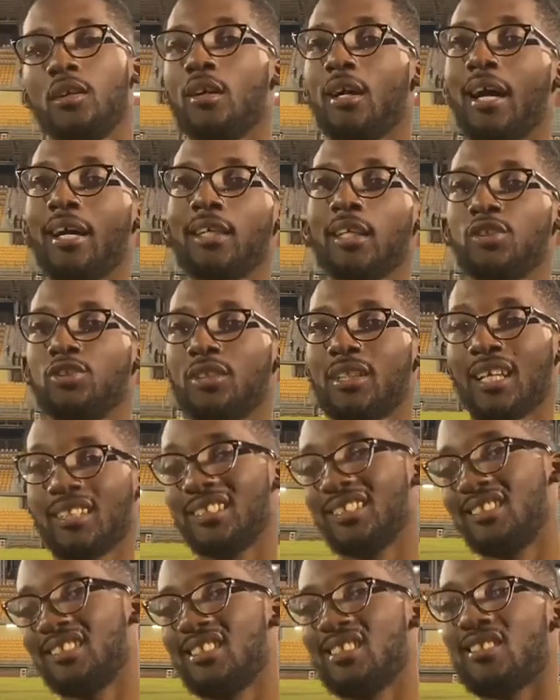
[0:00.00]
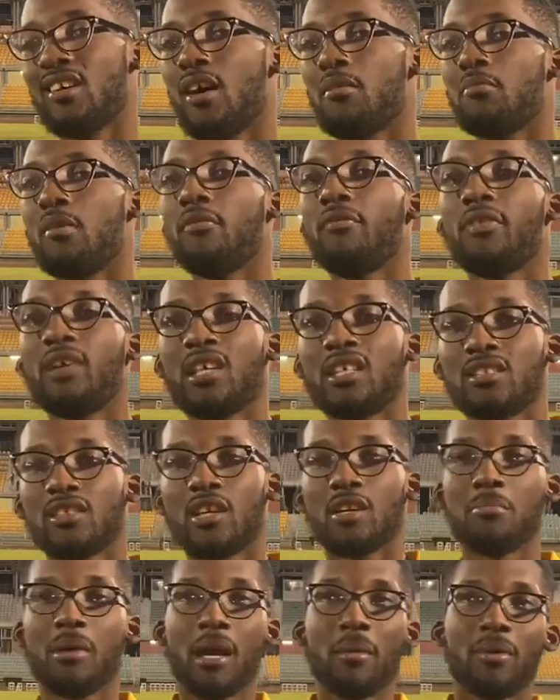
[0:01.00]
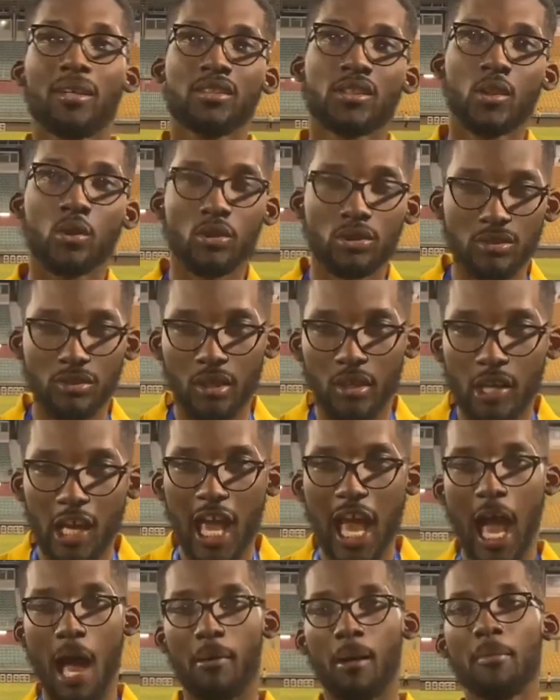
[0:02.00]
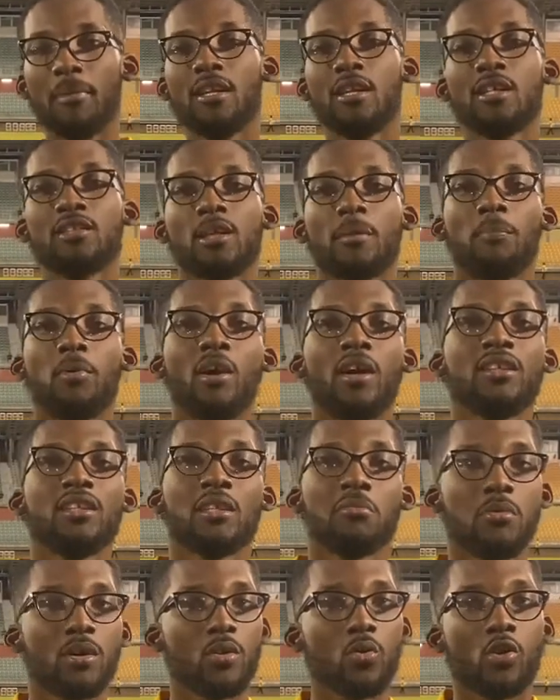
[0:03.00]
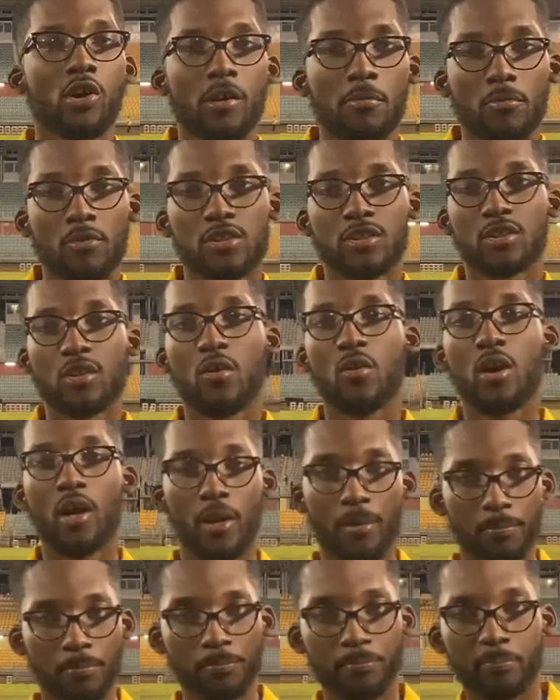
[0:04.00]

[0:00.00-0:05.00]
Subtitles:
And as you can see on my face or by my tone, I'm a bit disappointed, but work must go on.